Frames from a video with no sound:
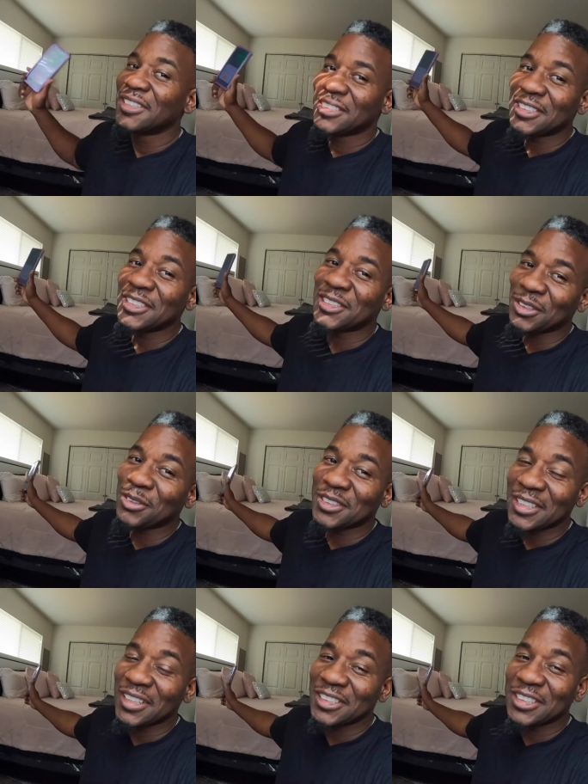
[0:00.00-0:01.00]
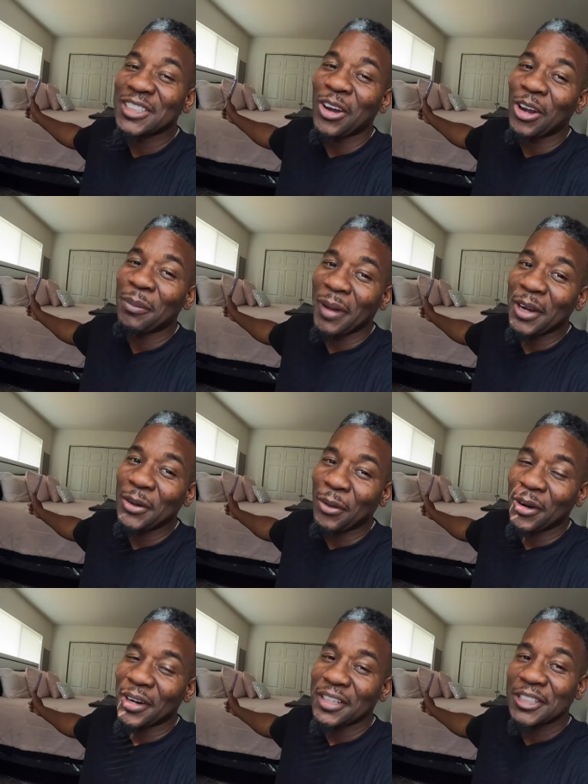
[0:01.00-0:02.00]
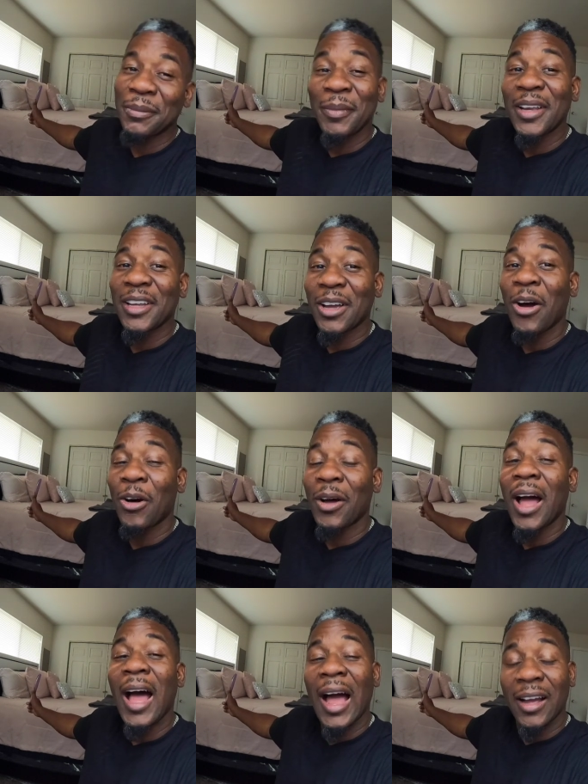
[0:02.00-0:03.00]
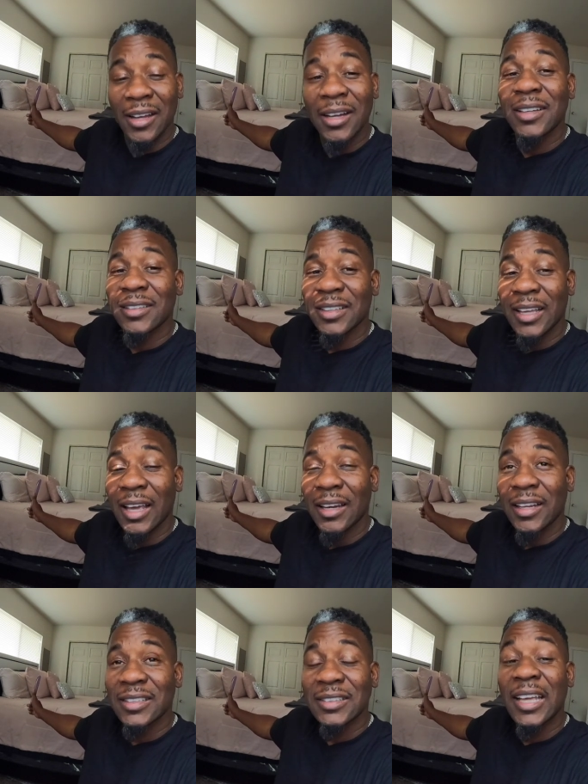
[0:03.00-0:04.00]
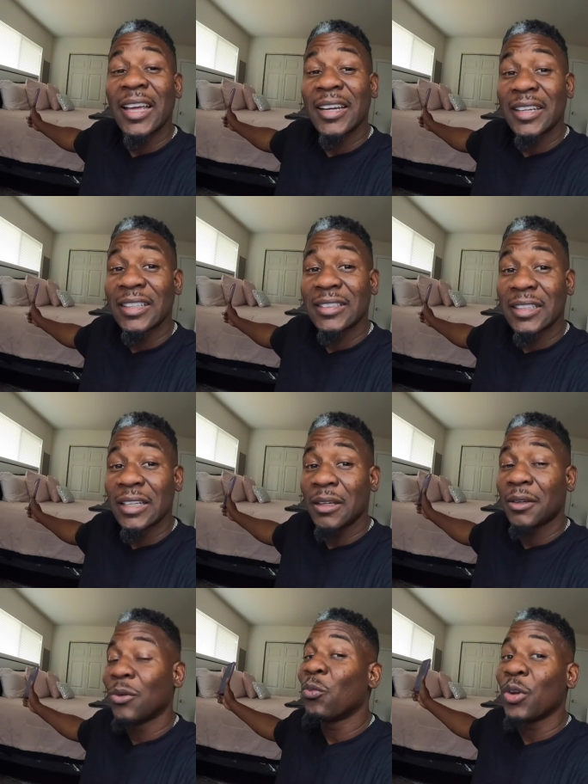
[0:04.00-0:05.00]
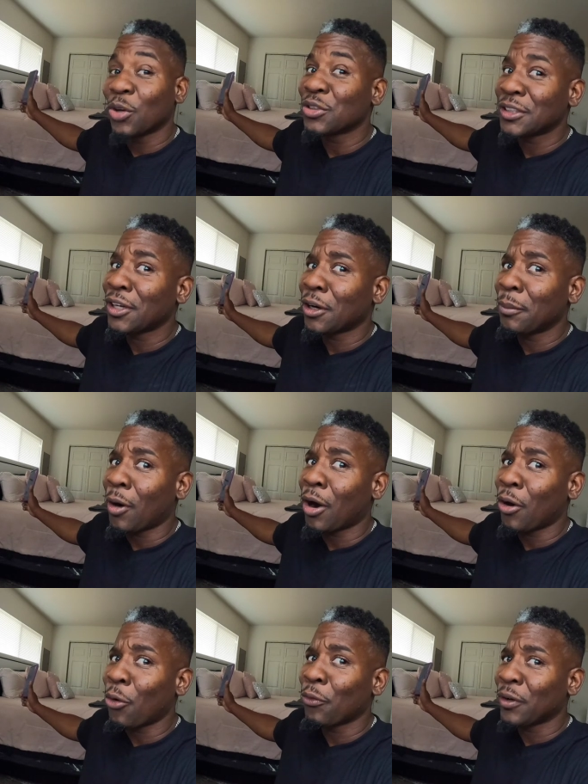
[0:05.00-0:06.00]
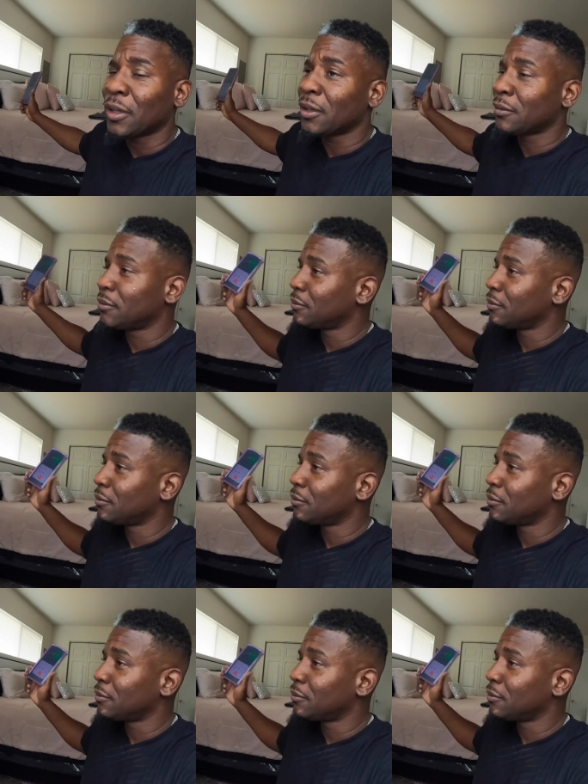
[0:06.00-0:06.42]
She's so silly. She calling my daughter and she meant to call our cousin Kayla that stay in DC. We go see her tomorrow, hopefully